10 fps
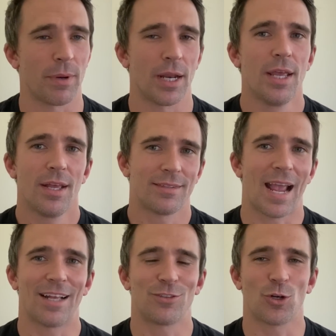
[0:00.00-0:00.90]
But to
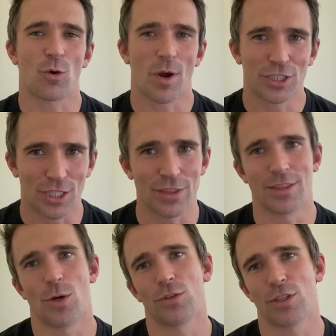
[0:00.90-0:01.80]
answer your question,
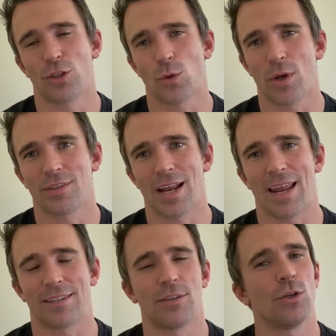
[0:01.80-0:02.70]
those are the toys that I
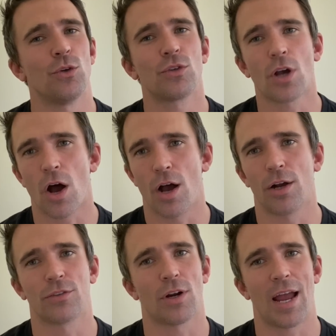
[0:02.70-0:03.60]
like to use.
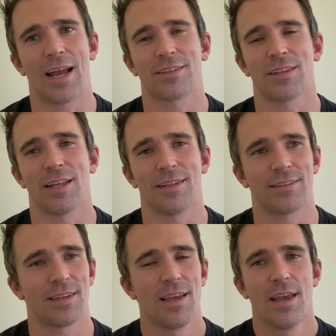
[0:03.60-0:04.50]
Kongs are
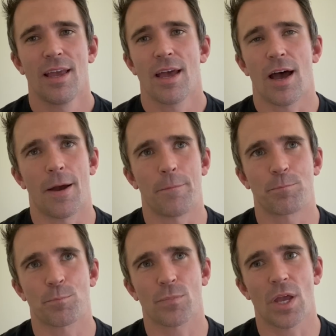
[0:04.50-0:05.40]
excellent.
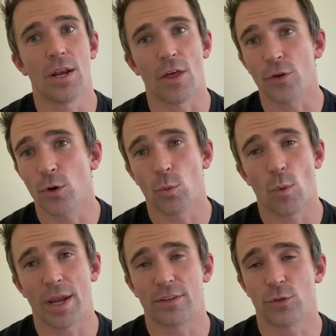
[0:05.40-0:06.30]
Another
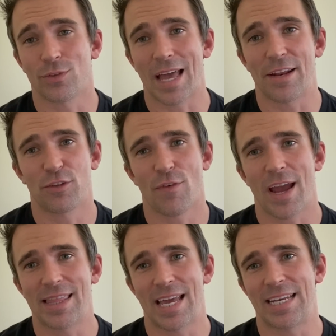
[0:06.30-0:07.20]
way to
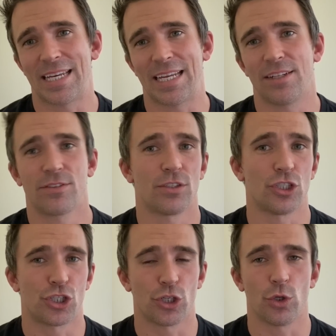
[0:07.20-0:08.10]
satisfy that need to
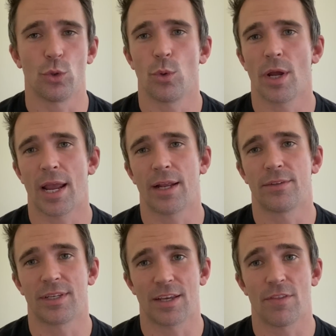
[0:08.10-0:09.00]
chew
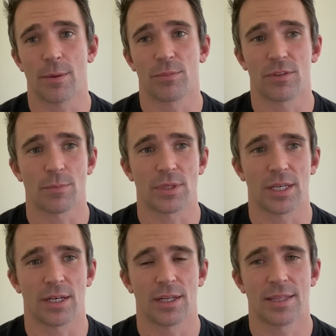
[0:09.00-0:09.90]
and to give them
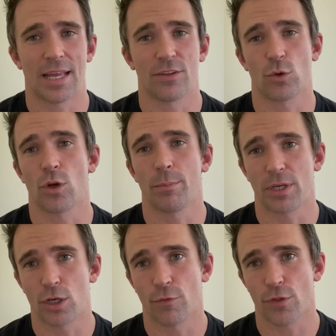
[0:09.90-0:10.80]
something that is going to
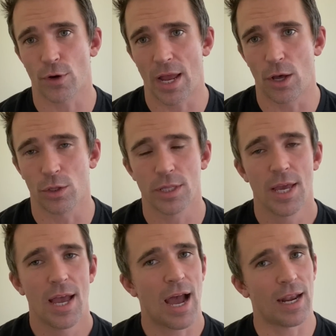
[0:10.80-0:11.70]
be good for their health,
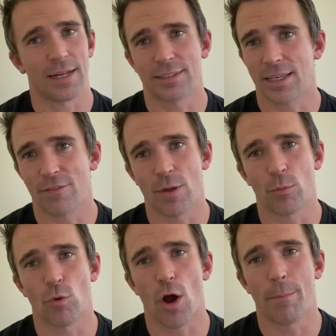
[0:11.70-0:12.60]
I like to give
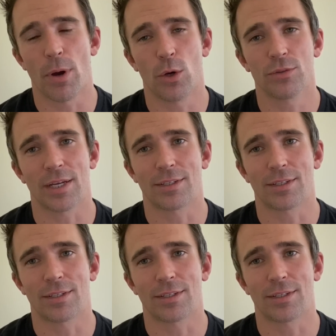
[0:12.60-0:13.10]
them raw bones.